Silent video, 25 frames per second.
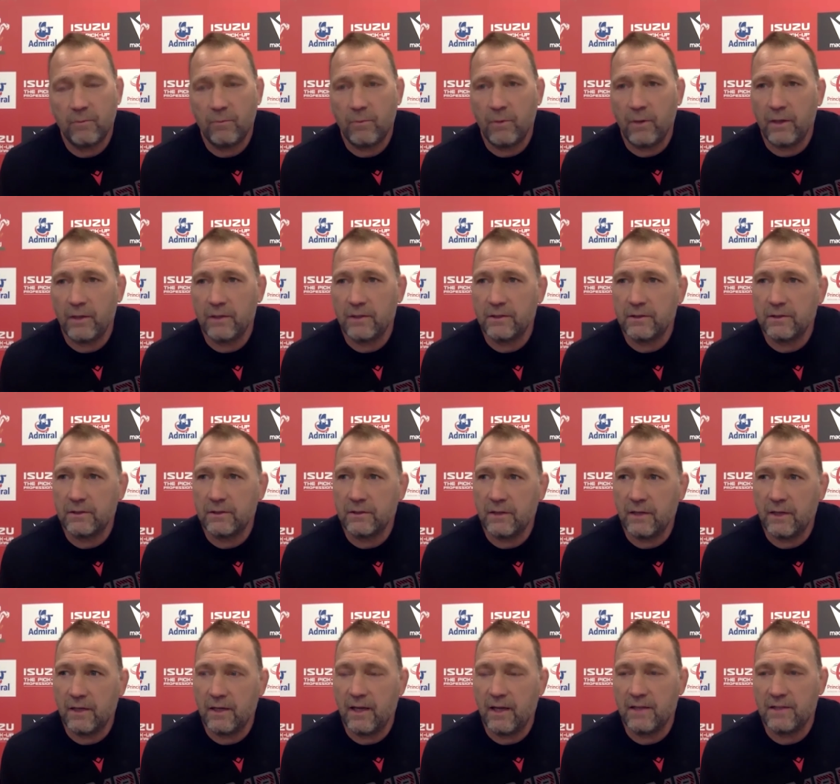but
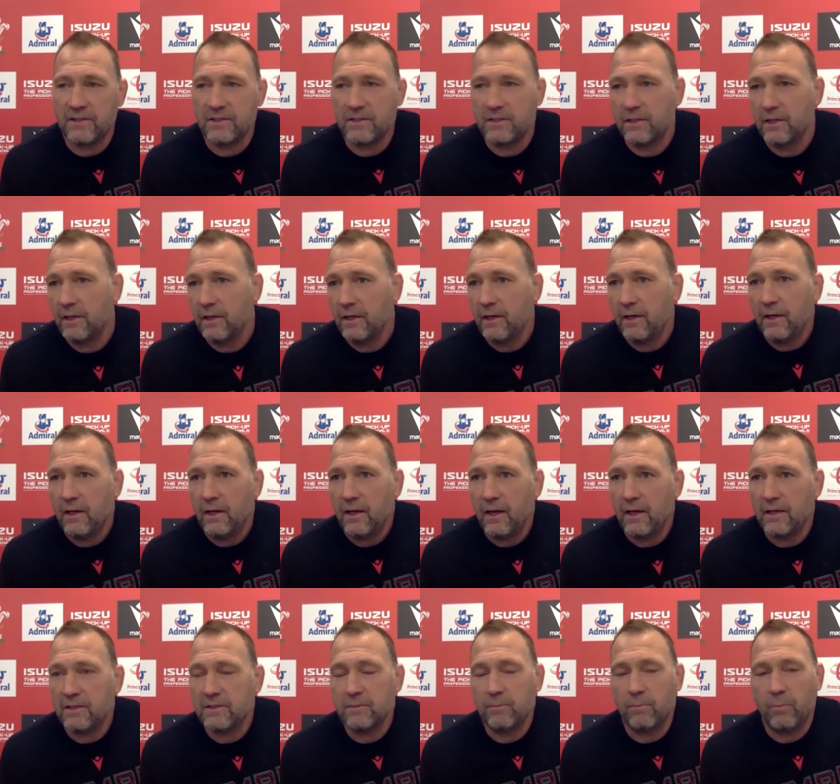uh, as
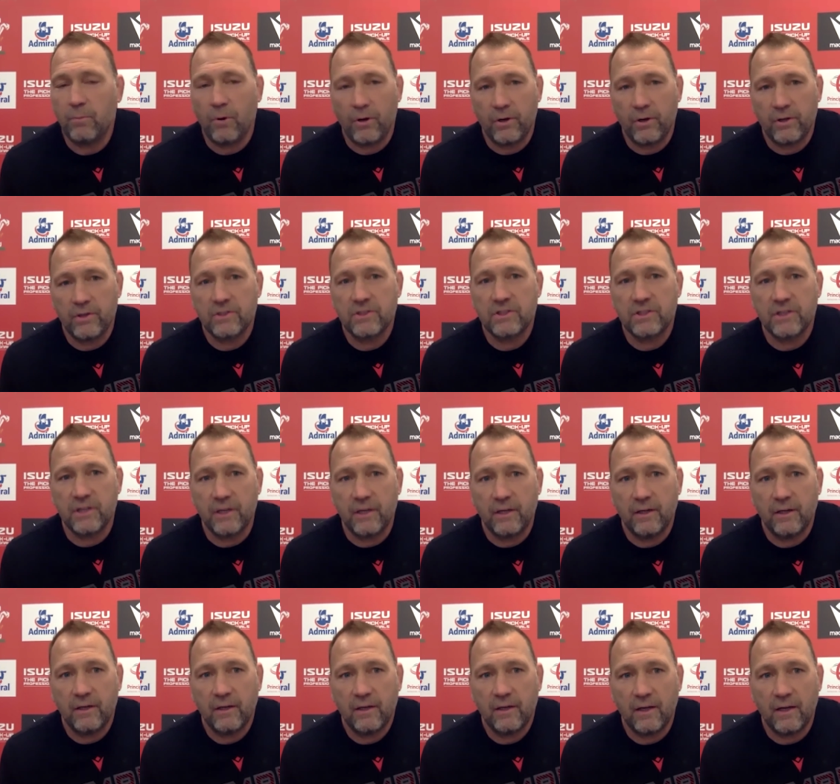as a
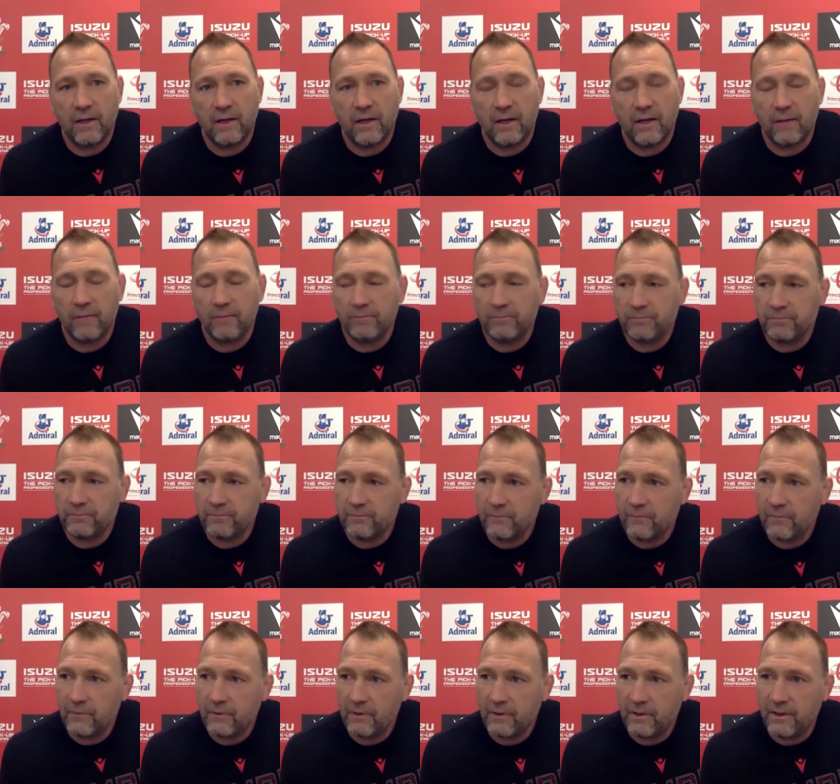buoyancy, um,
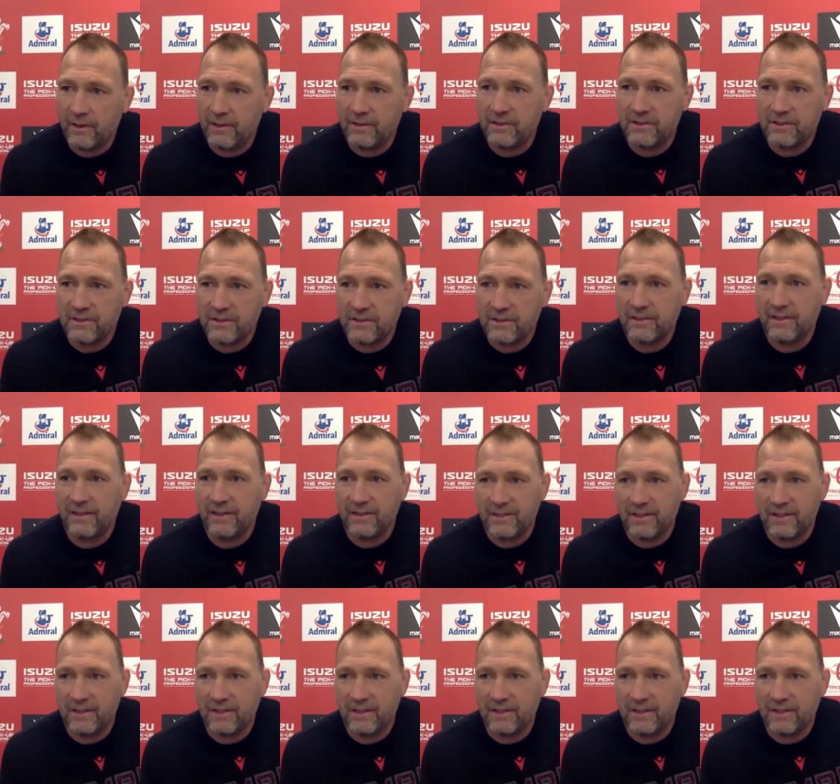it's it,